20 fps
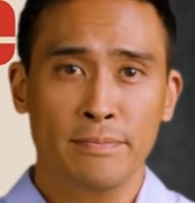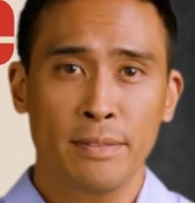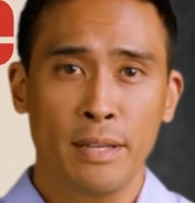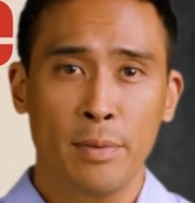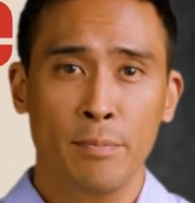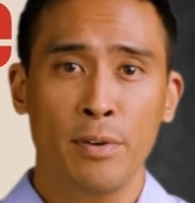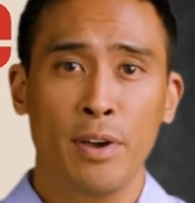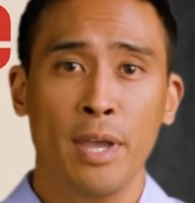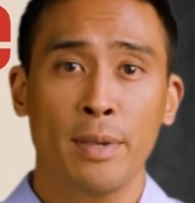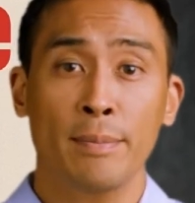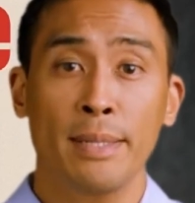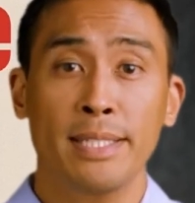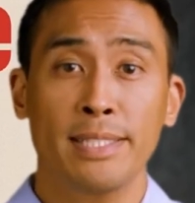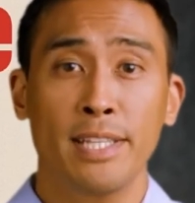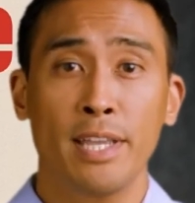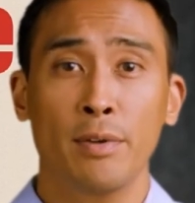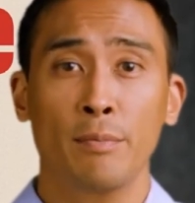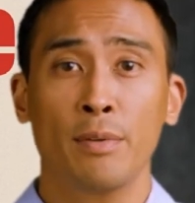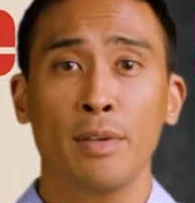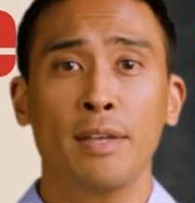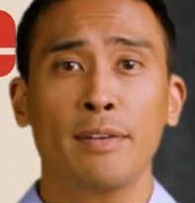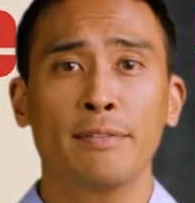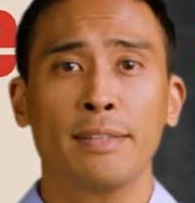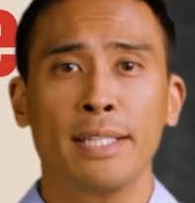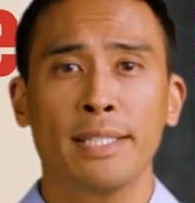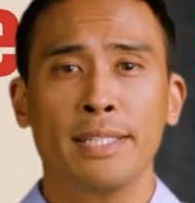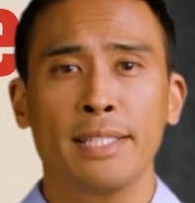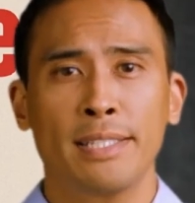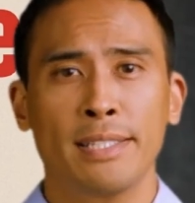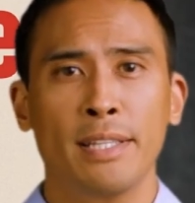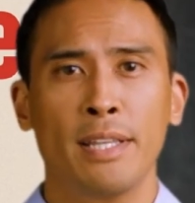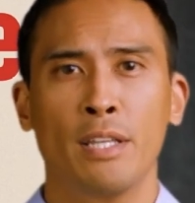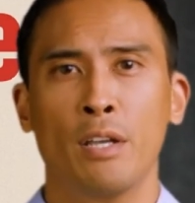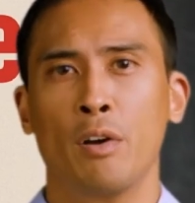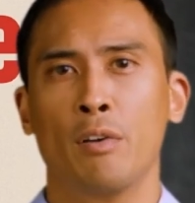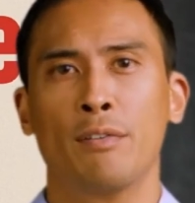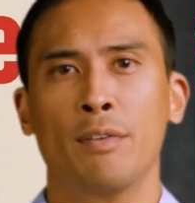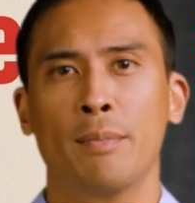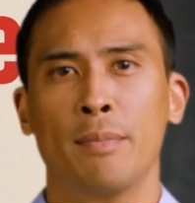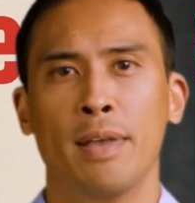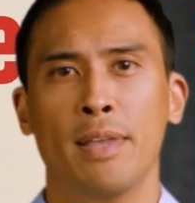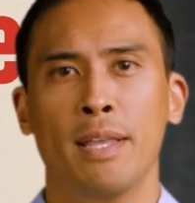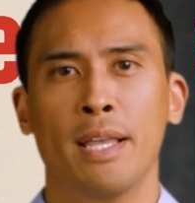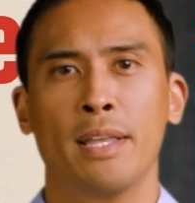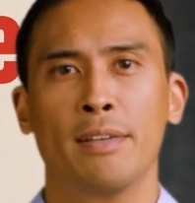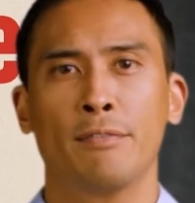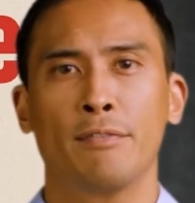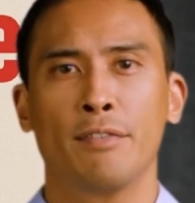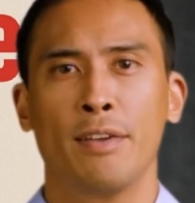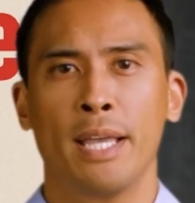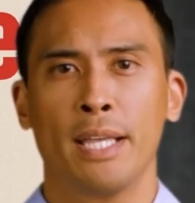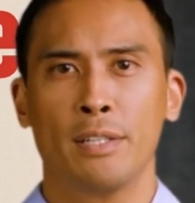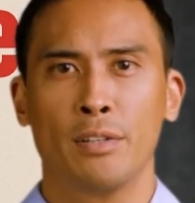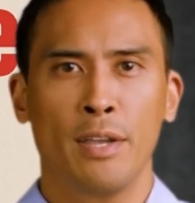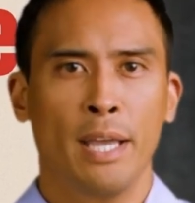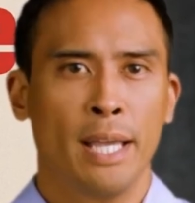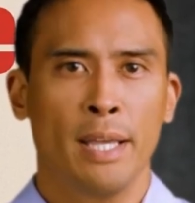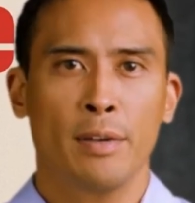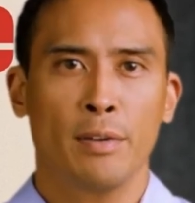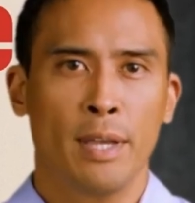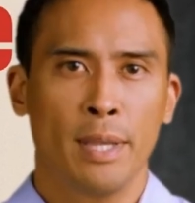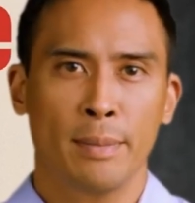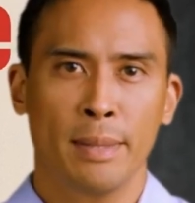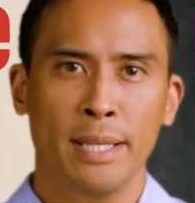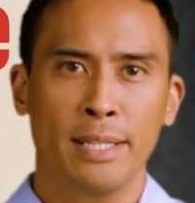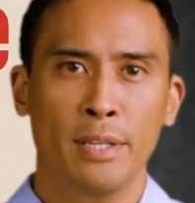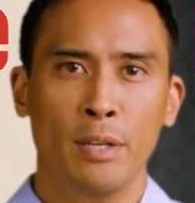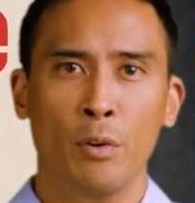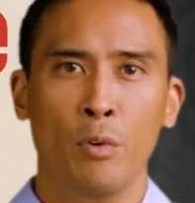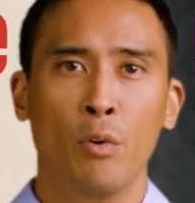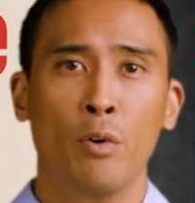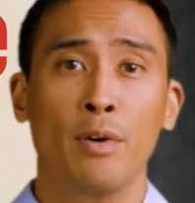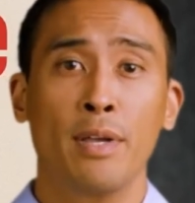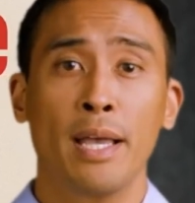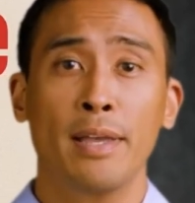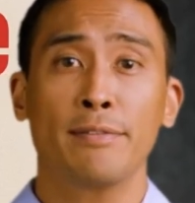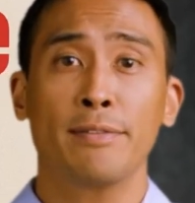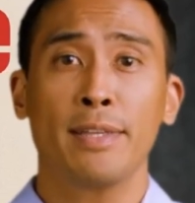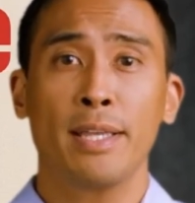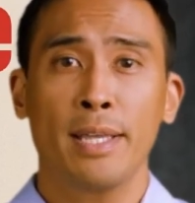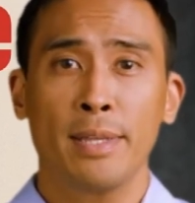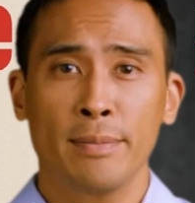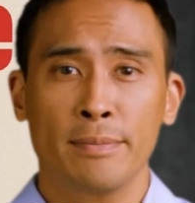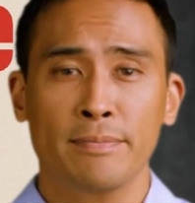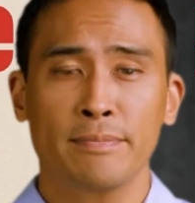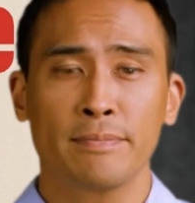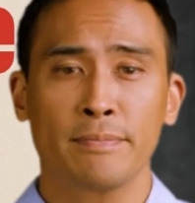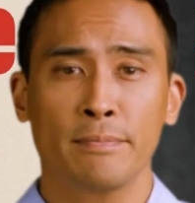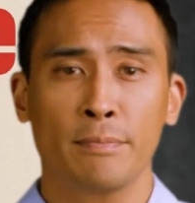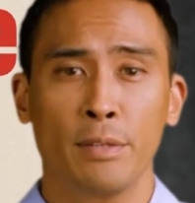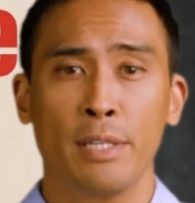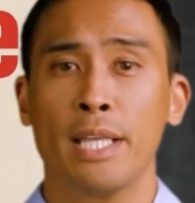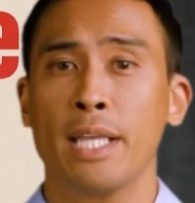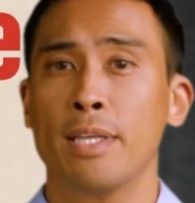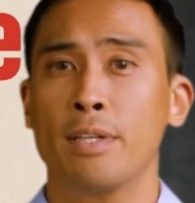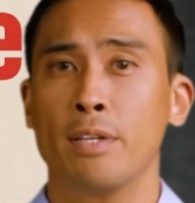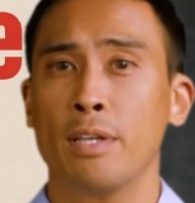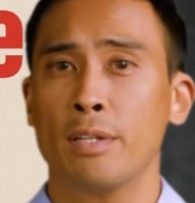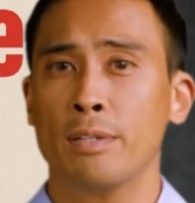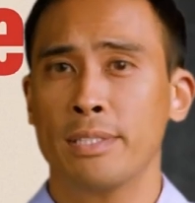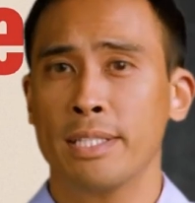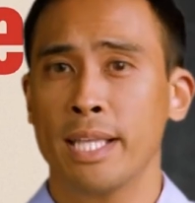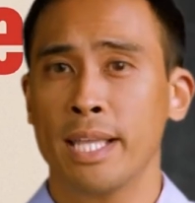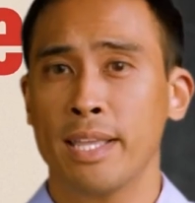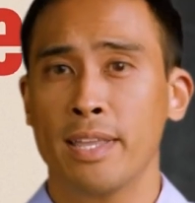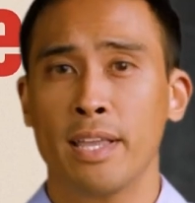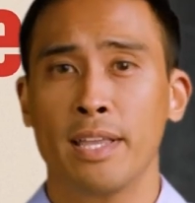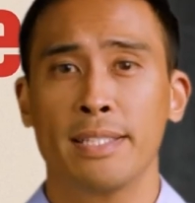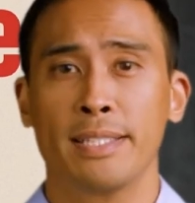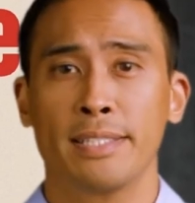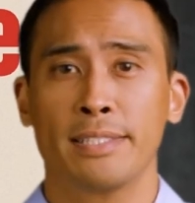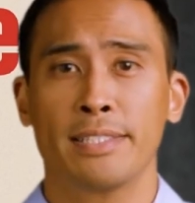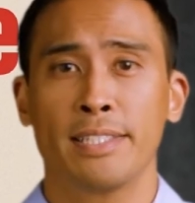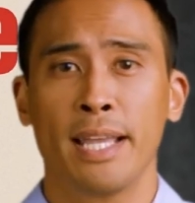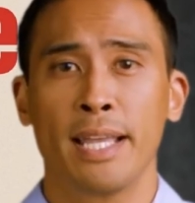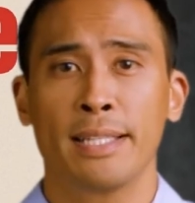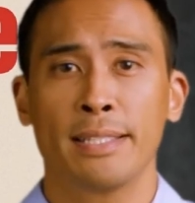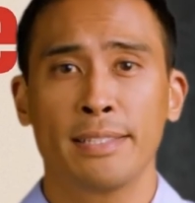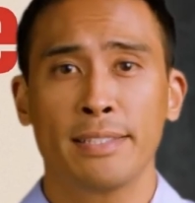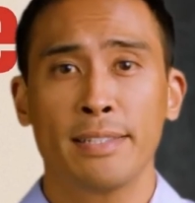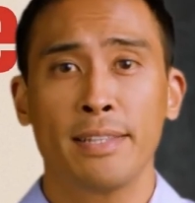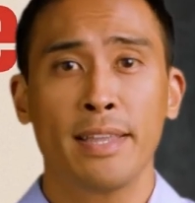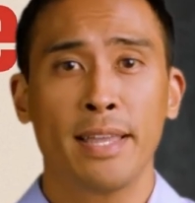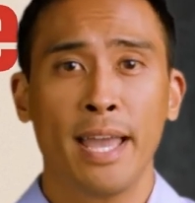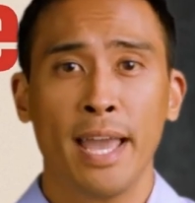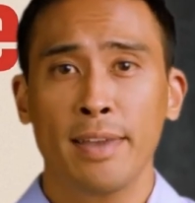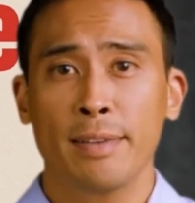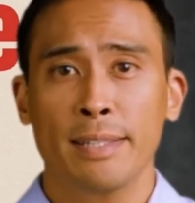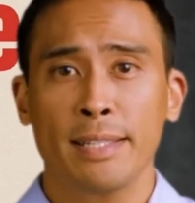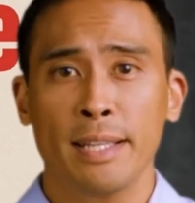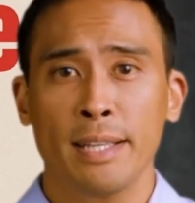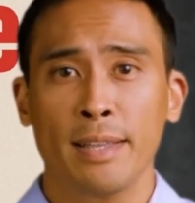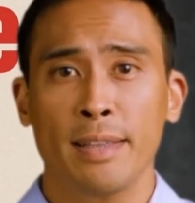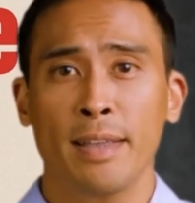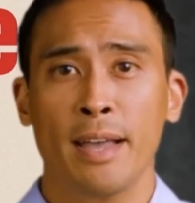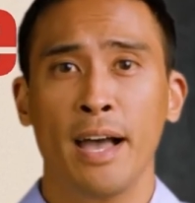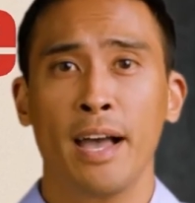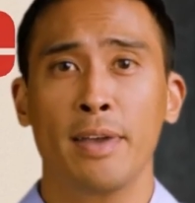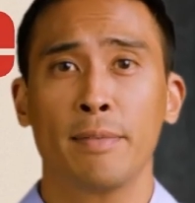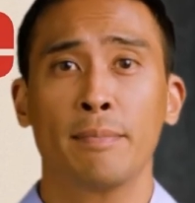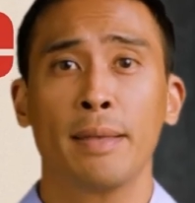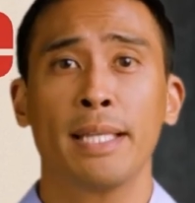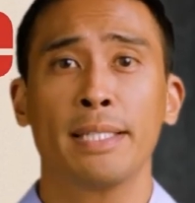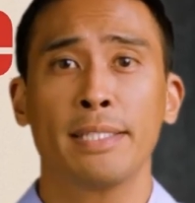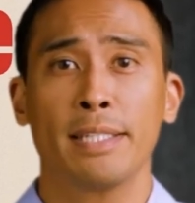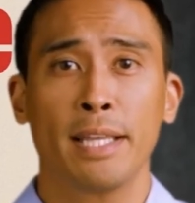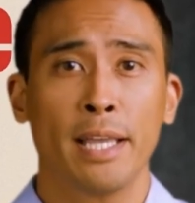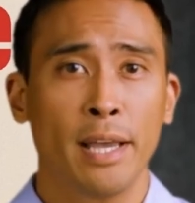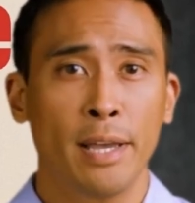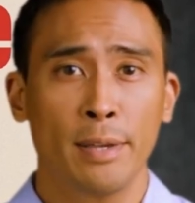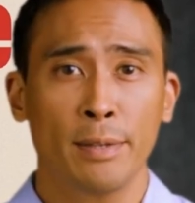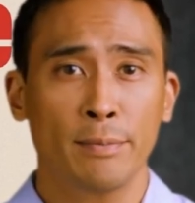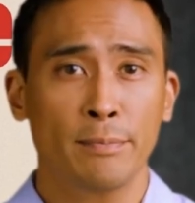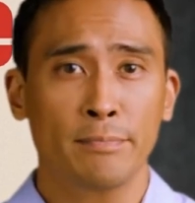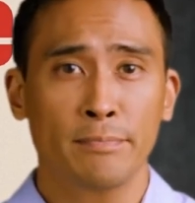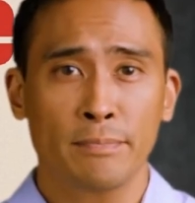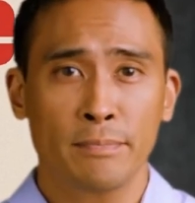A prime example of this is the North American Free Trade Agreement, or NAFTA, which includes the United States, Canada, and Mexico.